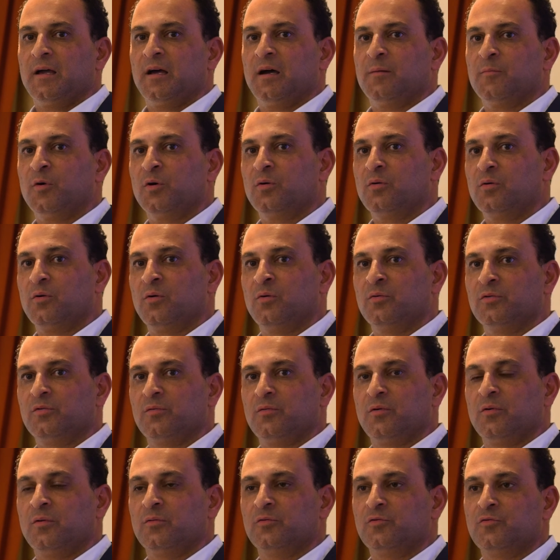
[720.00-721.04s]

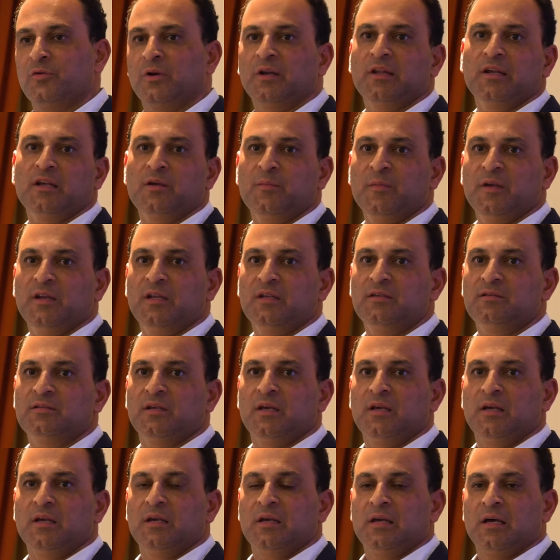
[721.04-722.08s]
own drilling committees.
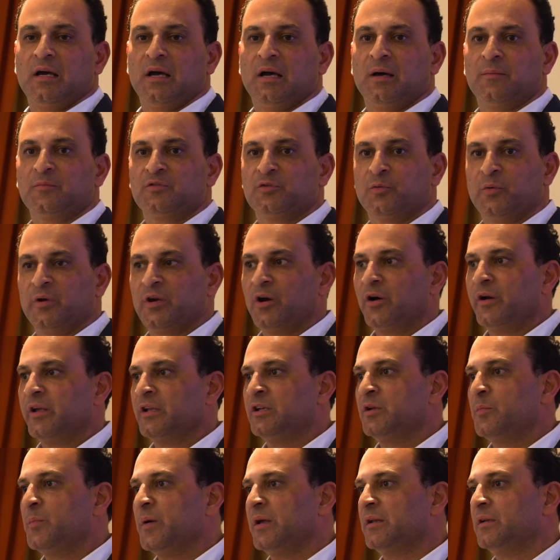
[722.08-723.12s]
So we are
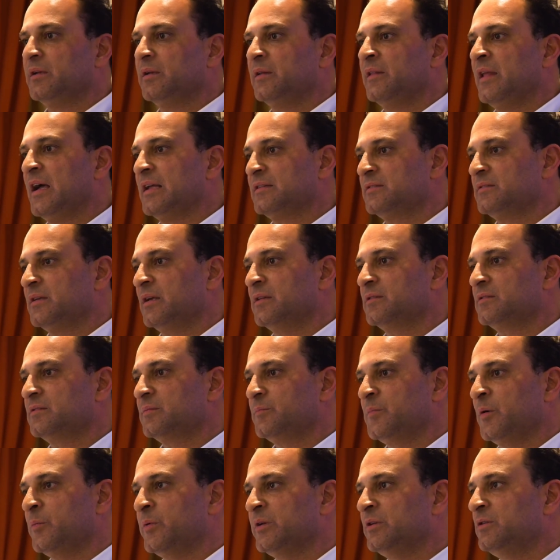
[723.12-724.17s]
independent in that sense.
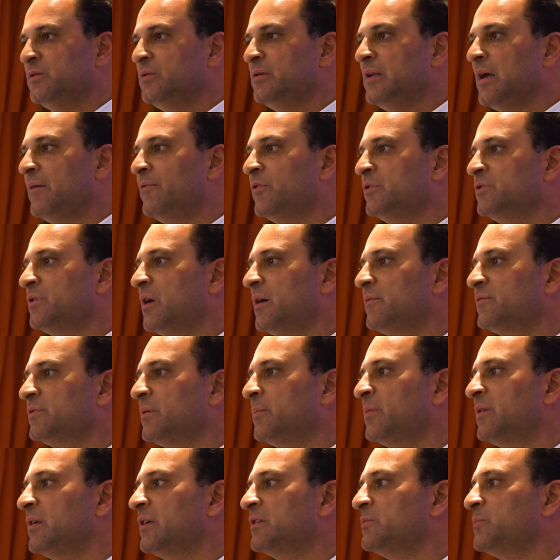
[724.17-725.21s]
But we do leverage off
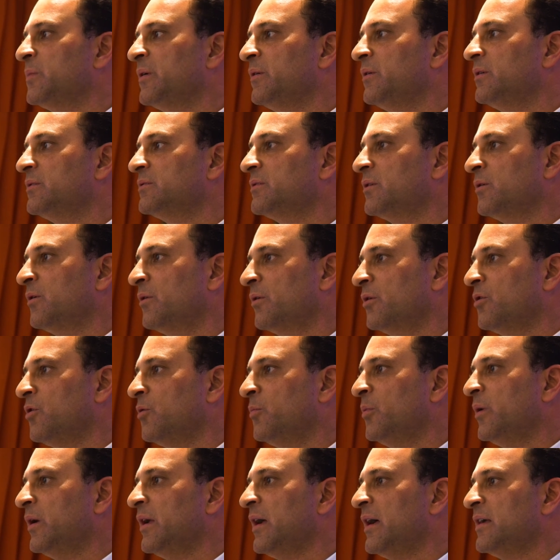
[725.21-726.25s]
some of the experience that
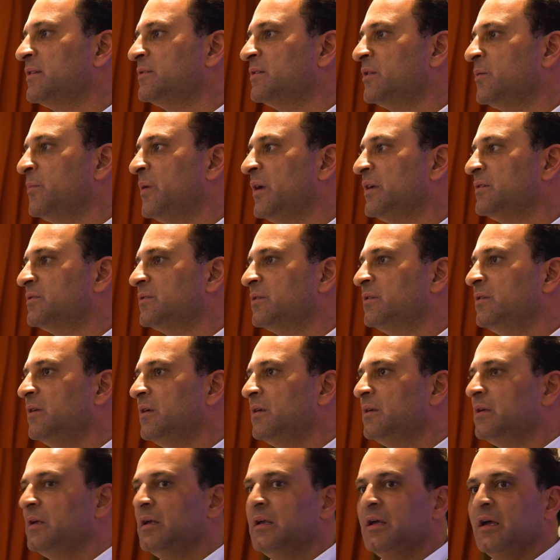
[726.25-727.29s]
Orocobre has in the basin,
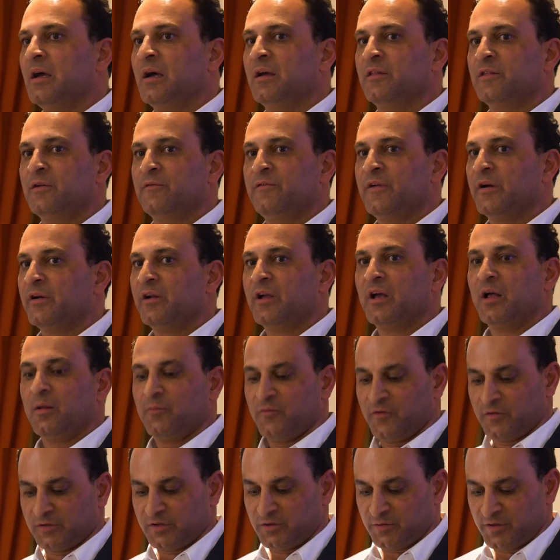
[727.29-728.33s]
and they're very
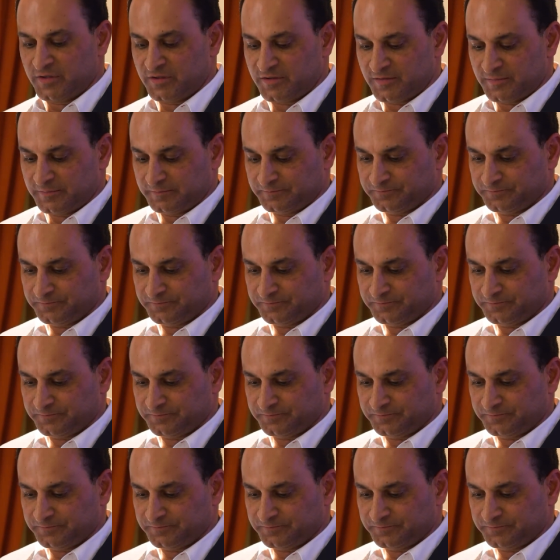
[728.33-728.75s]
helpful to us.